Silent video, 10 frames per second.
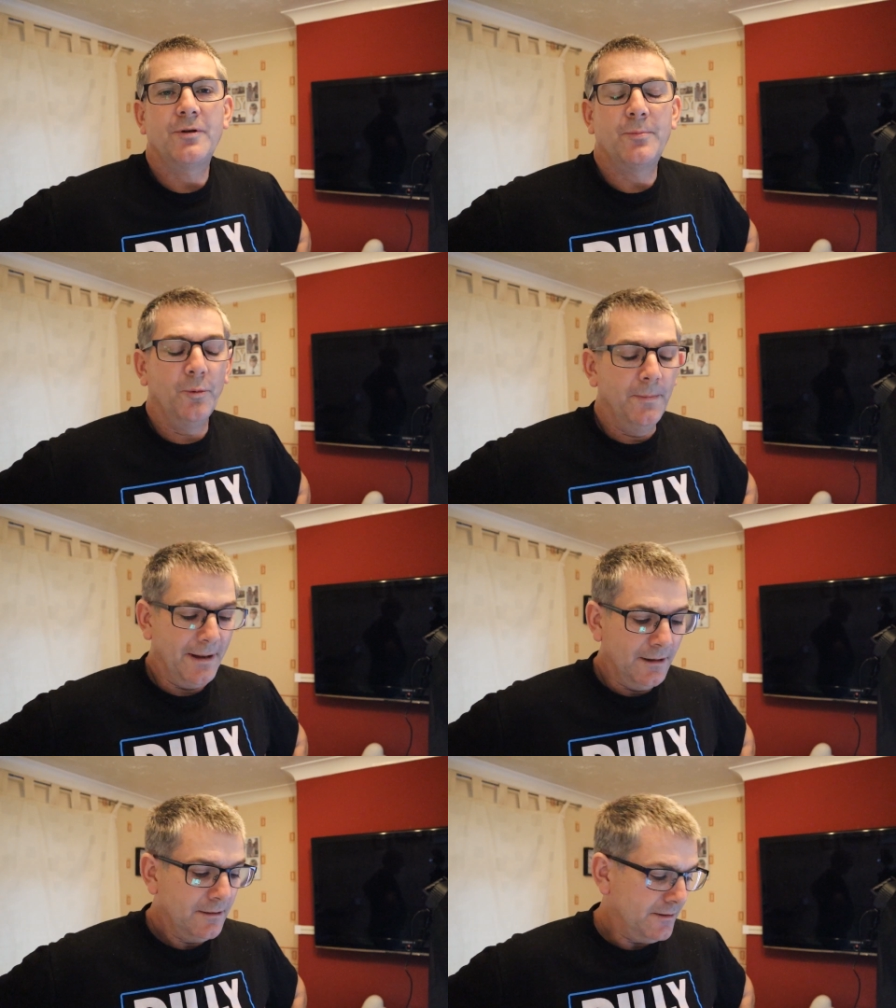triple
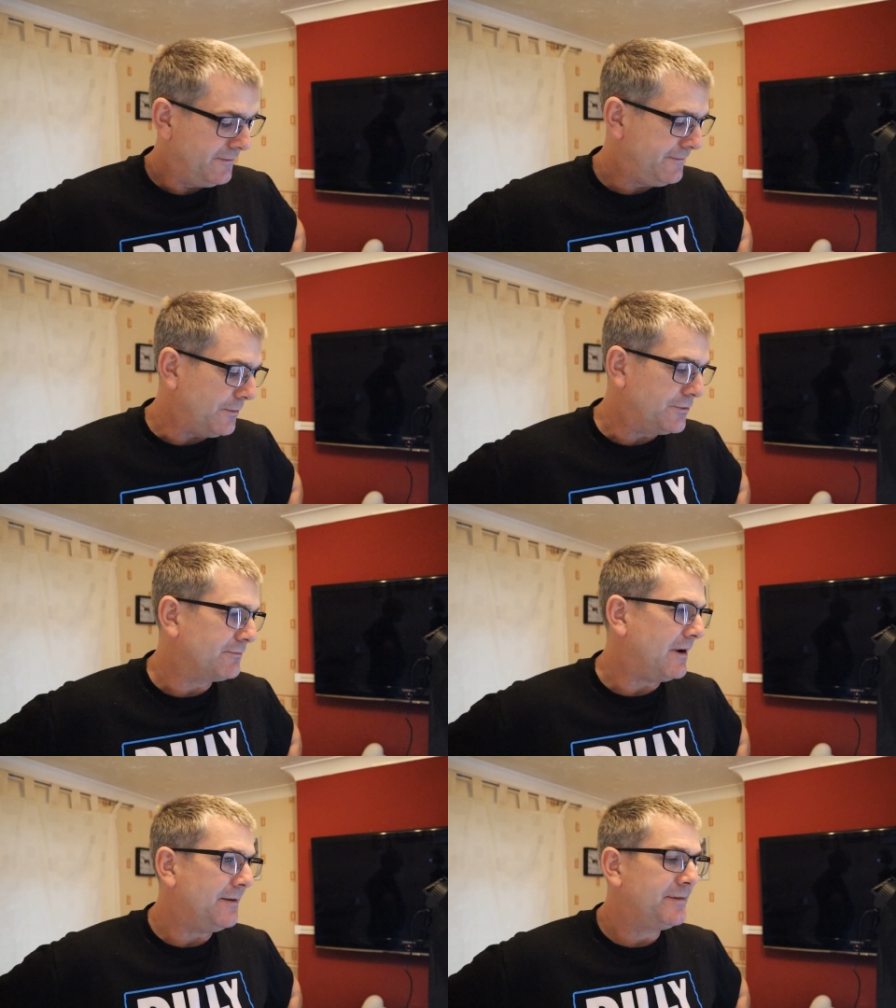bill of
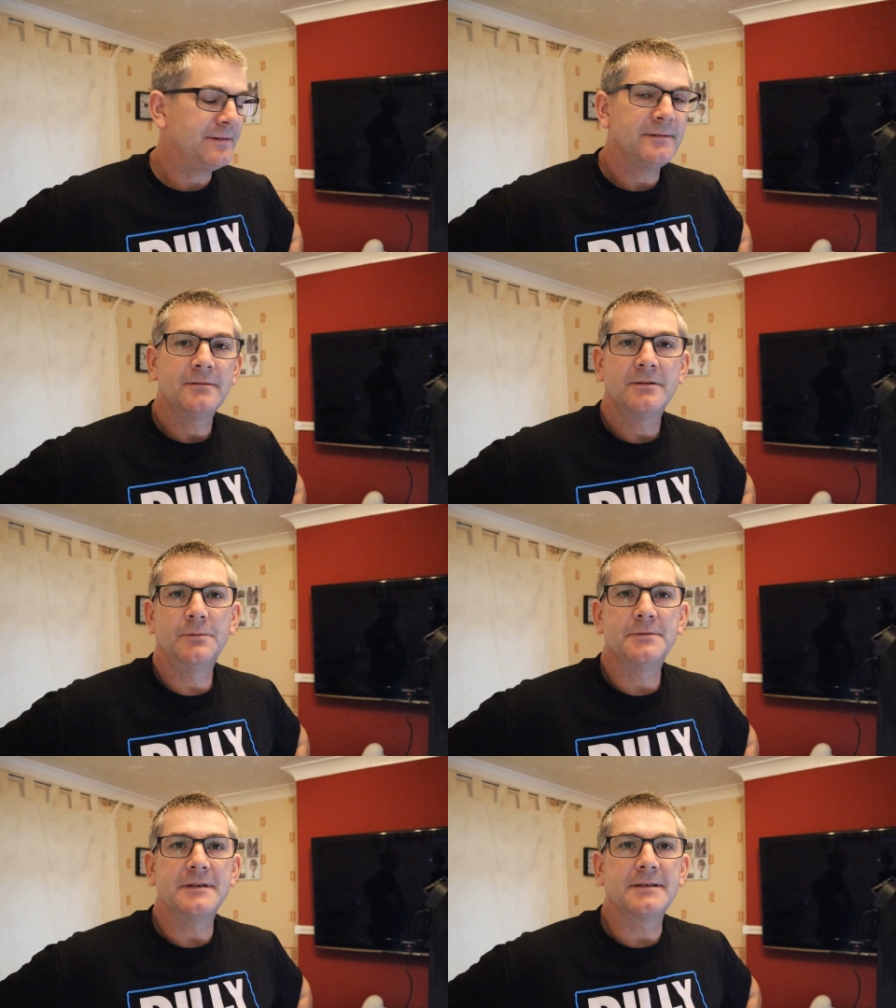photographs
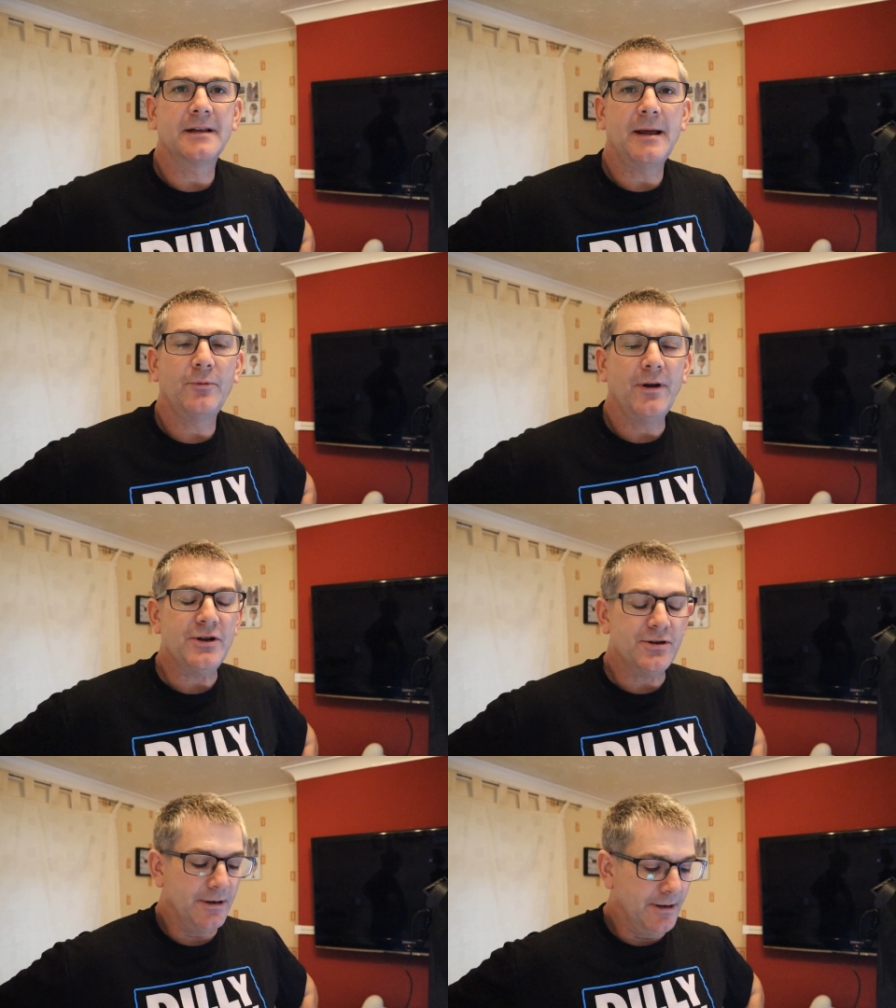towards this
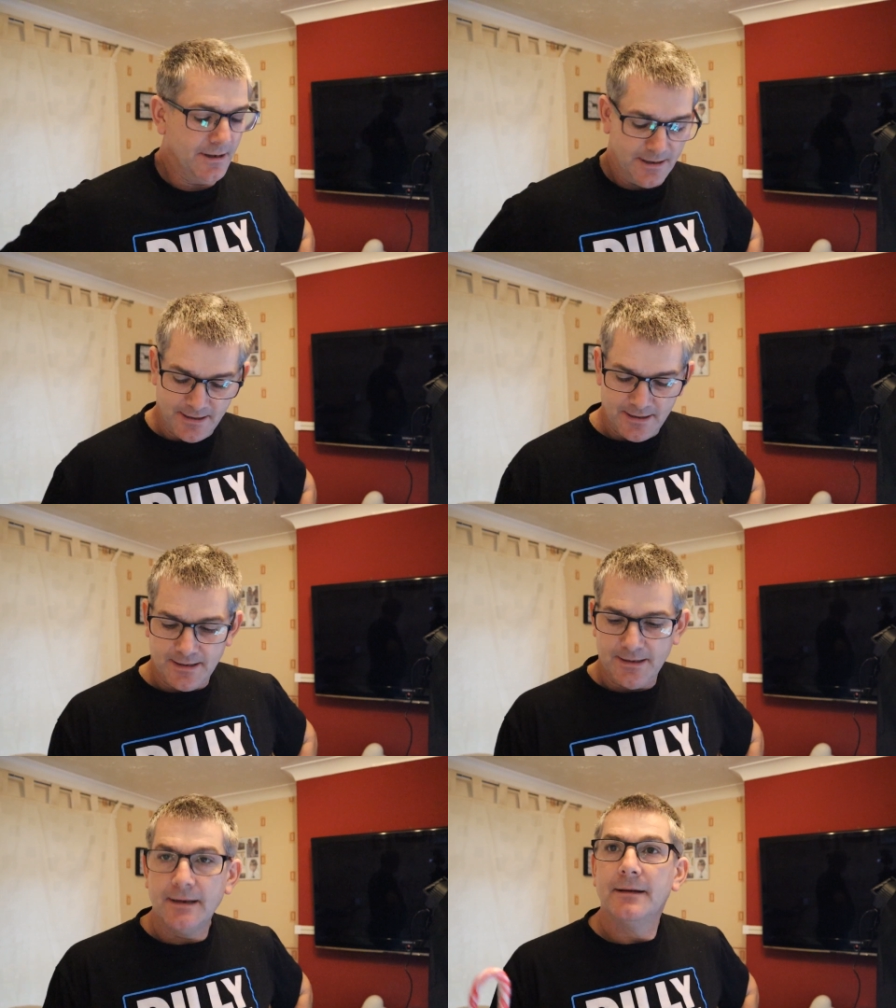collaboration
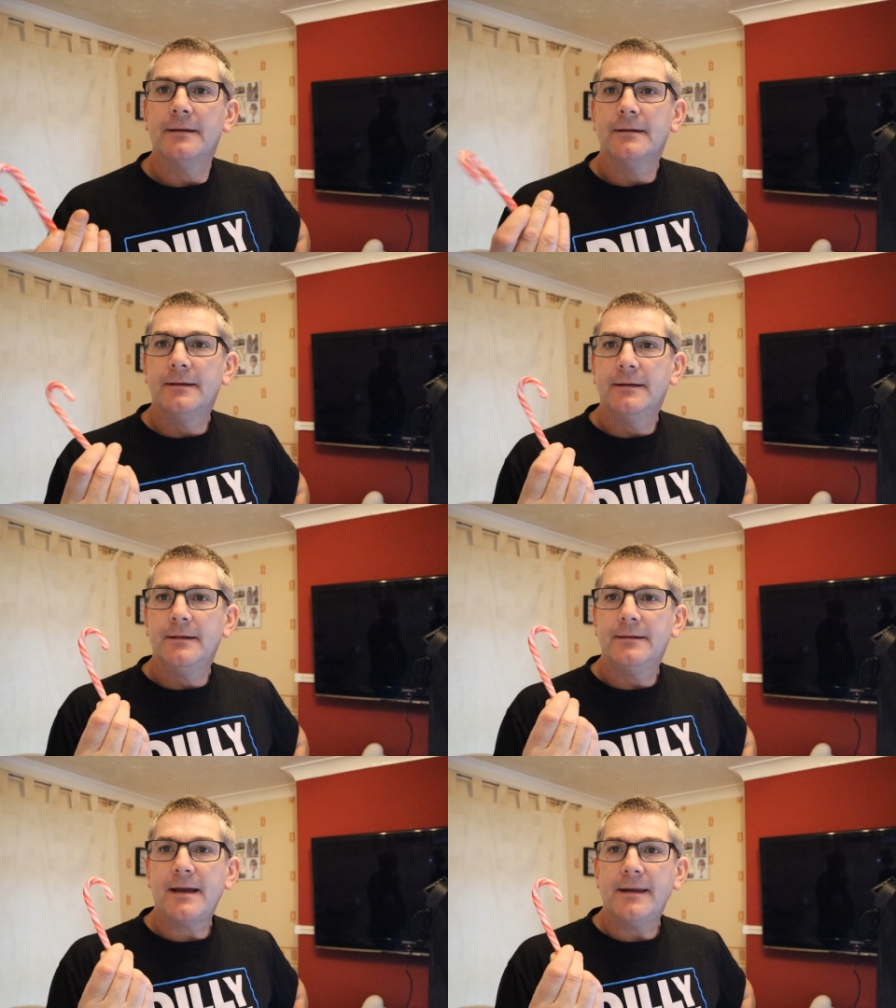
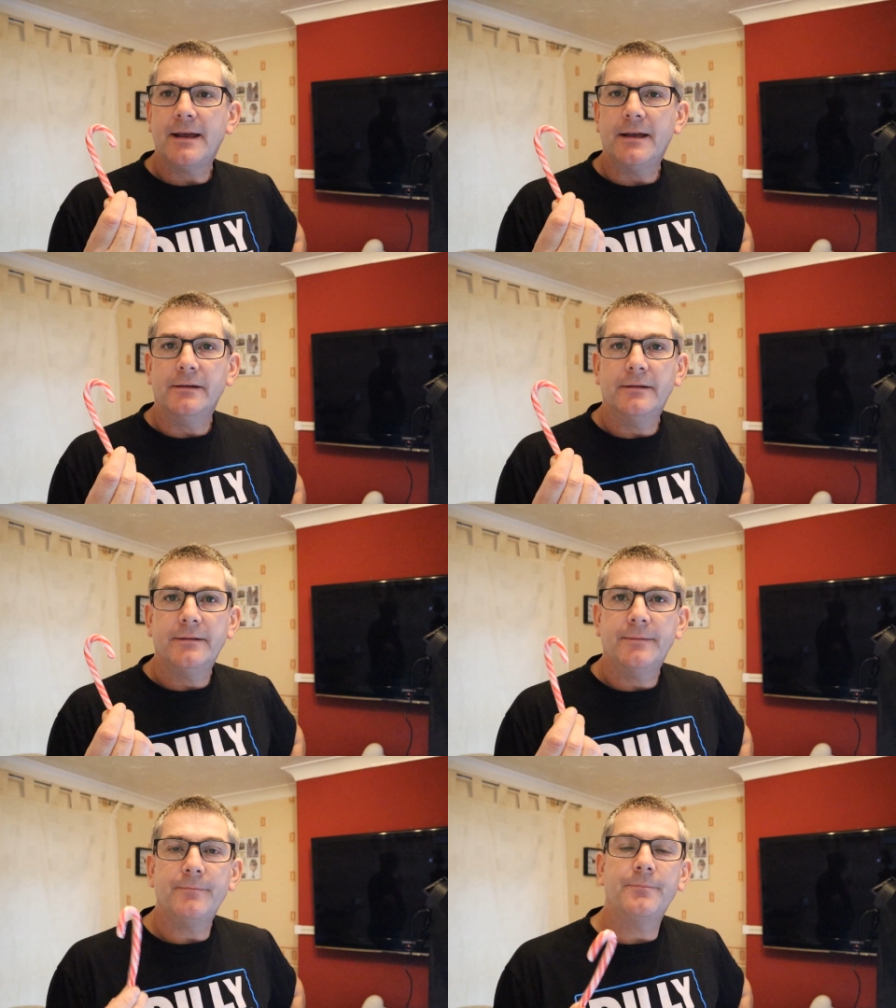is candy
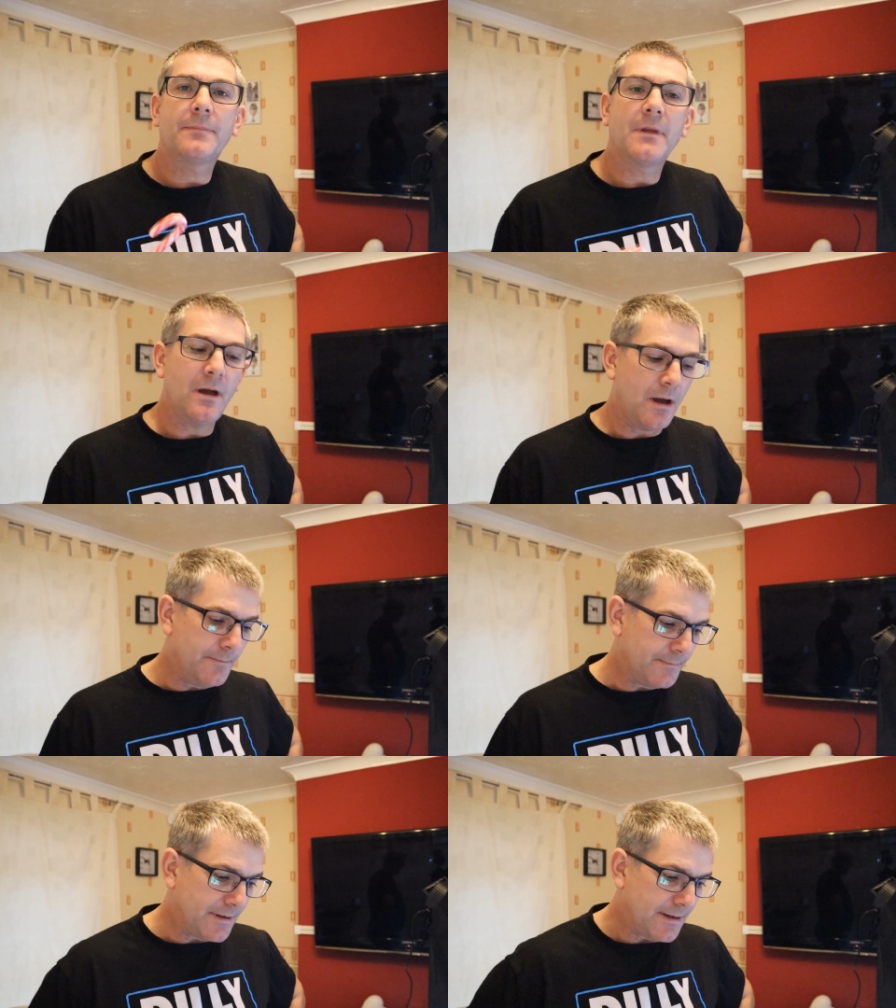canes.
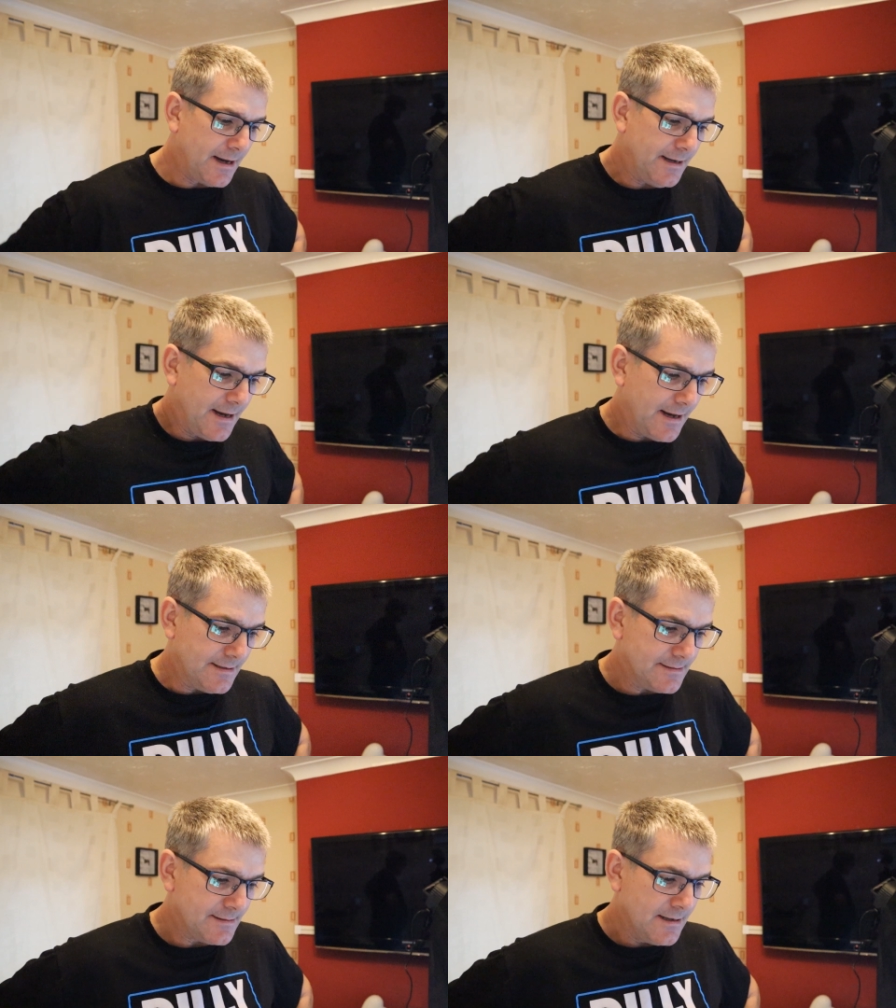Candy
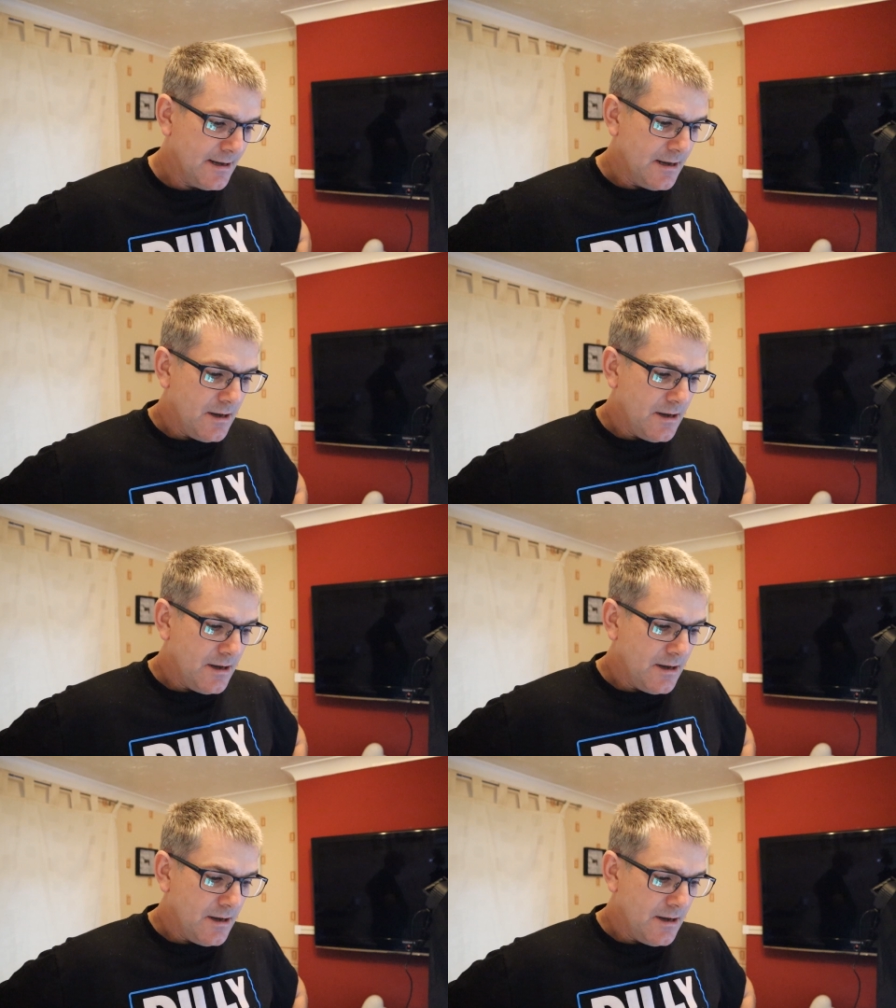canes